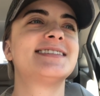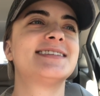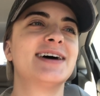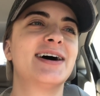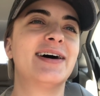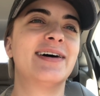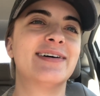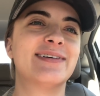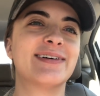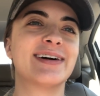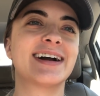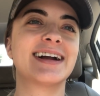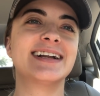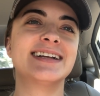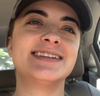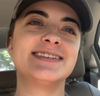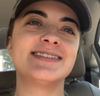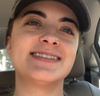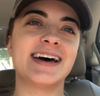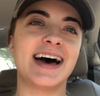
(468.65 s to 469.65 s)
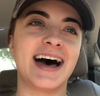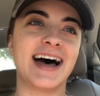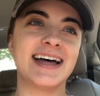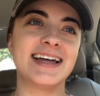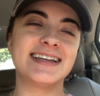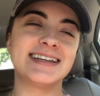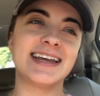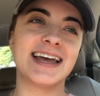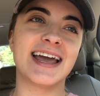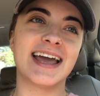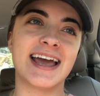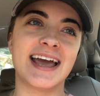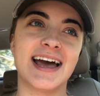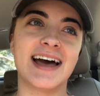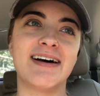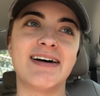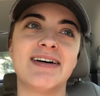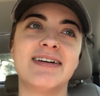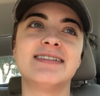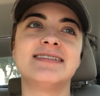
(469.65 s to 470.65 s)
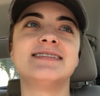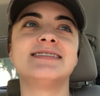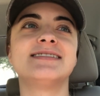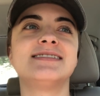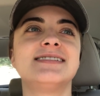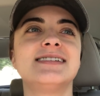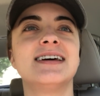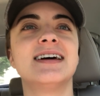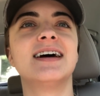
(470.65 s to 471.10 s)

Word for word: So we're gonna do that and